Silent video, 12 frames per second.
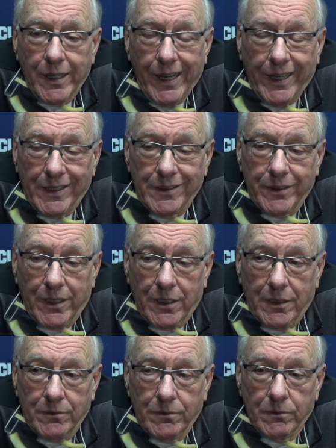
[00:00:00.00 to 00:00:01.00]

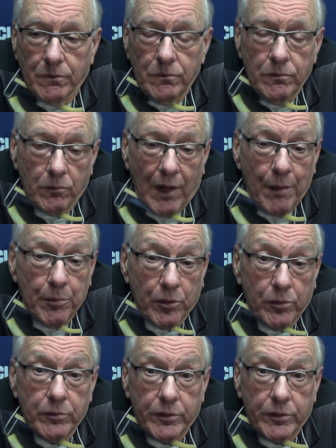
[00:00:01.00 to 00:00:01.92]
And Robert